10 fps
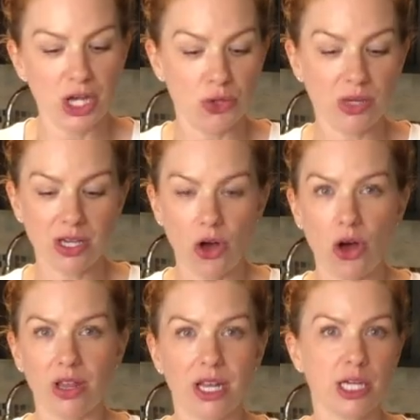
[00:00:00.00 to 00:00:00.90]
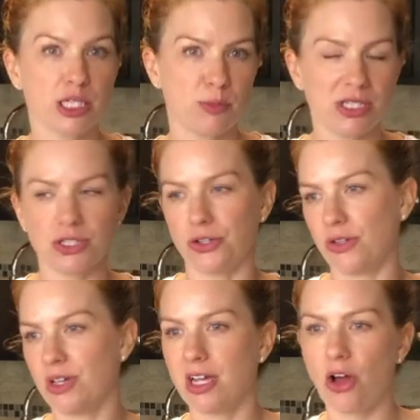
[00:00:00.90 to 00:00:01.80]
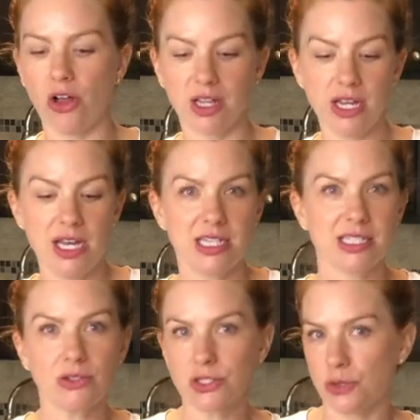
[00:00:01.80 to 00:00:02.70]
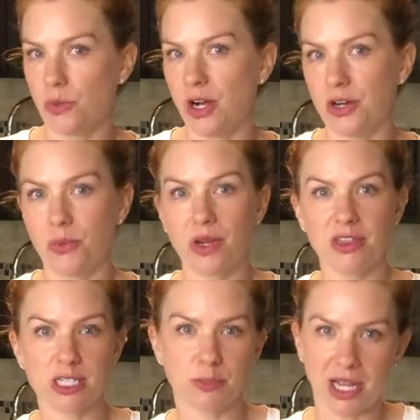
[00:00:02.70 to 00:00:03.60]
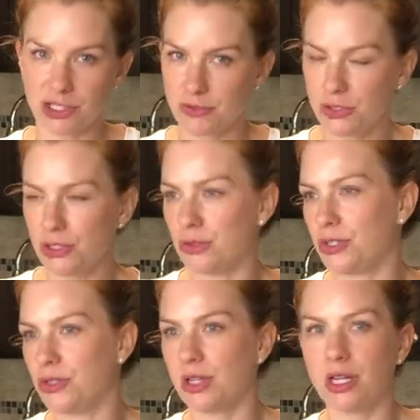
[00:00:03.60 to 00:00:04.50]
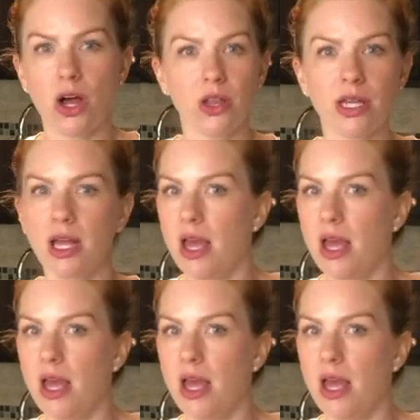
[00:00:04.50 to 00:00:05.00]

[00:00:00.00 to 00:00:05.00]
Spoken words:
You can call it a spritzer, you can call it seltzer water with a splash of juice, you can call it